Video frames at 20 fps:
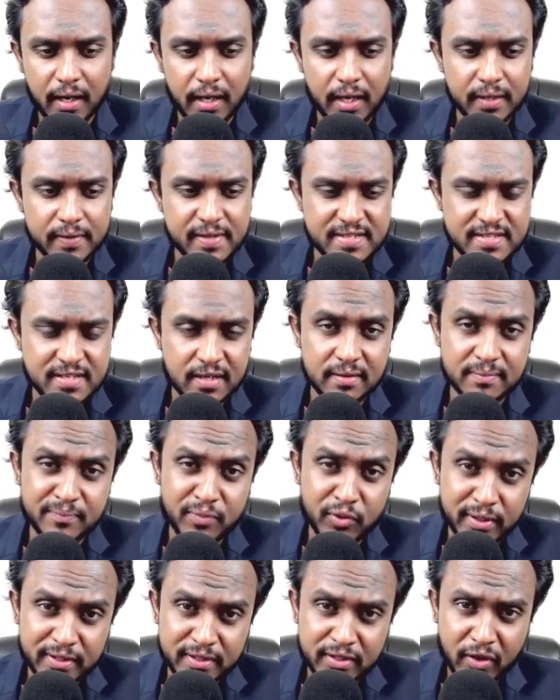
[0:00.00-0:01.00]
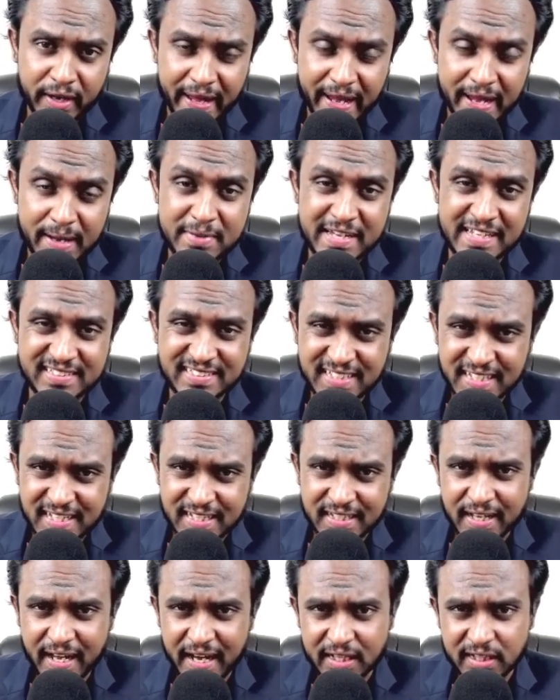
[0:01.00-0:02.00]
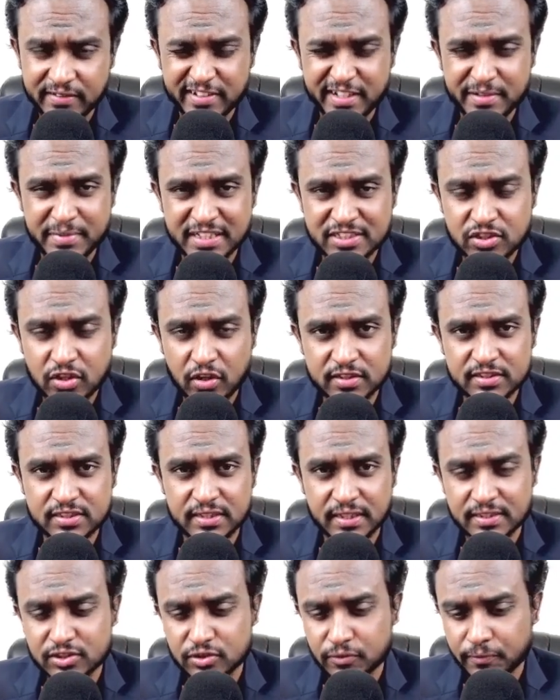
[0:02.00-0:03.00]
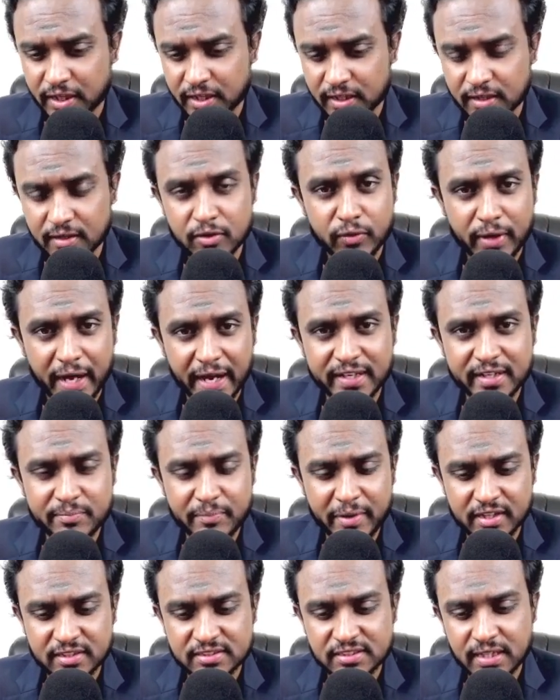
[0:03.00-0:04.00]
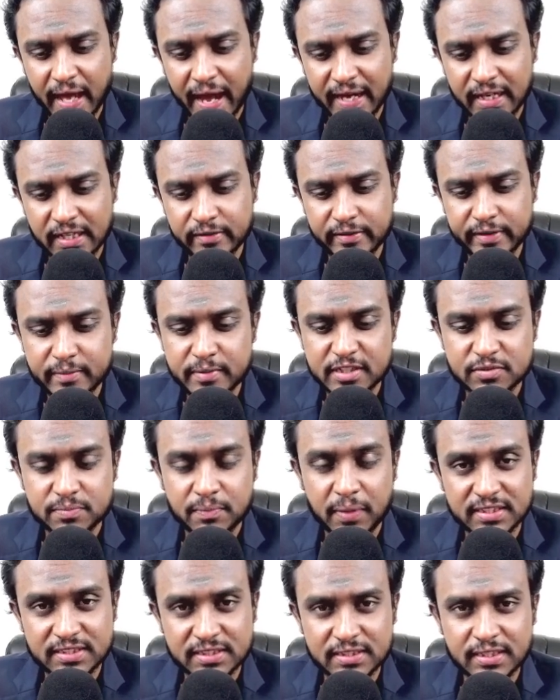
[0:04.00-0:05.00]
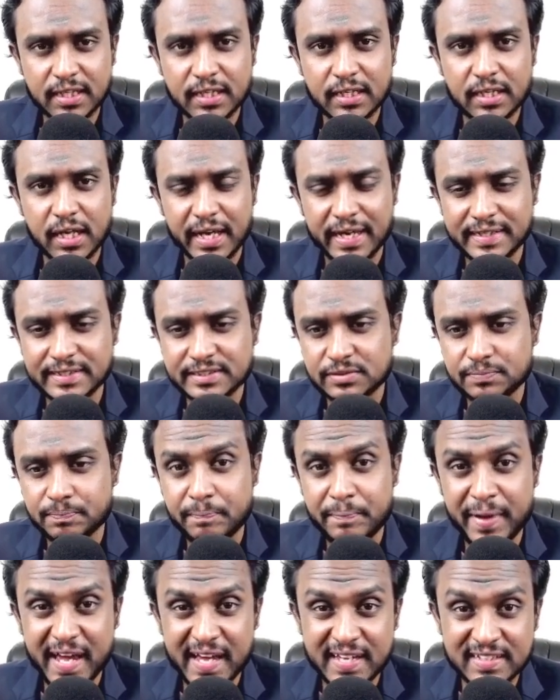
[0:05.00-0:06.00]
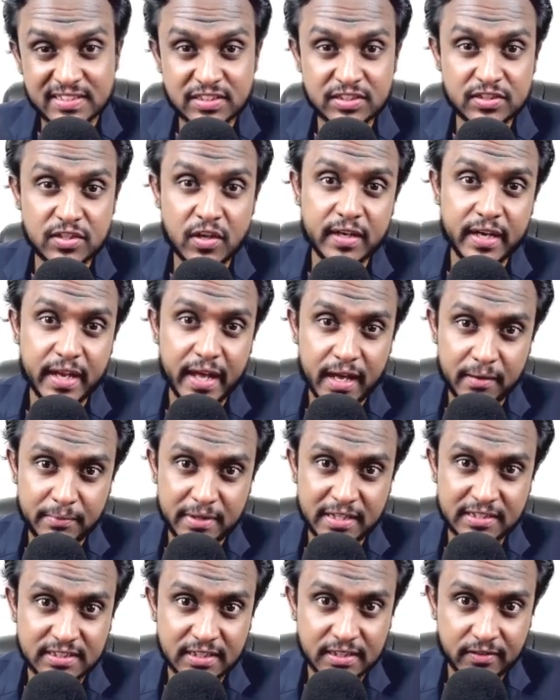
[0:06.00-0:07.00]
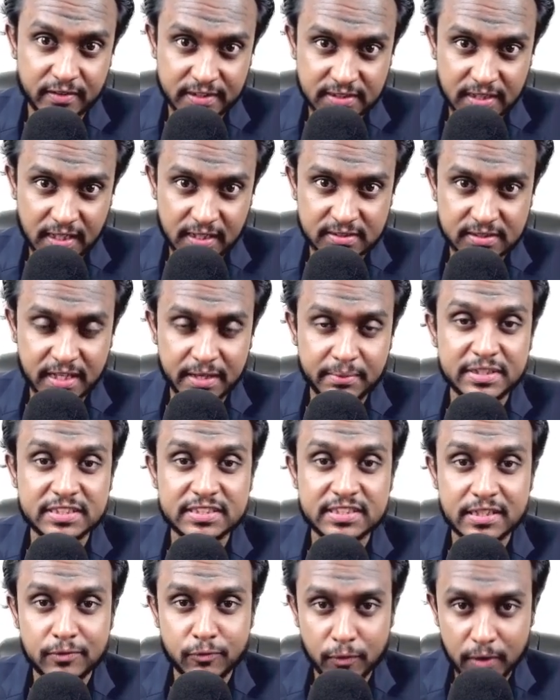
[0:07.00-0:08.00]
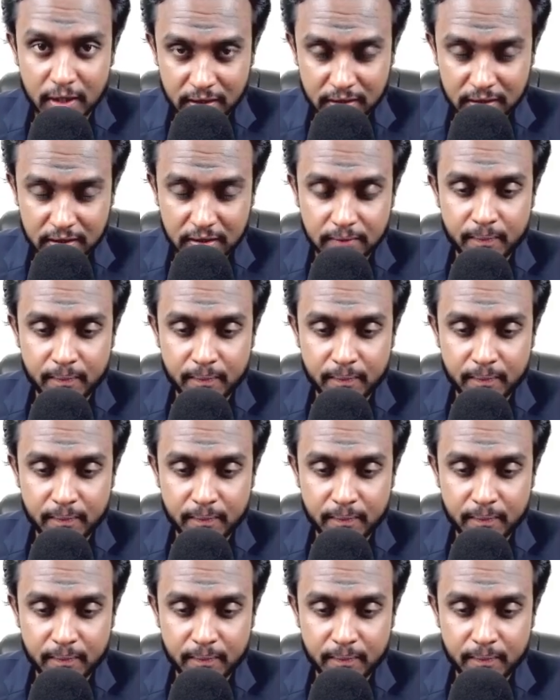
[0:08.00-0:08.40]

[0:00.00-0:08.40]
there's a component on ABC, activity-based costing. So we're going to look at it because activity-based budgeting is based on ABC results, ABC work.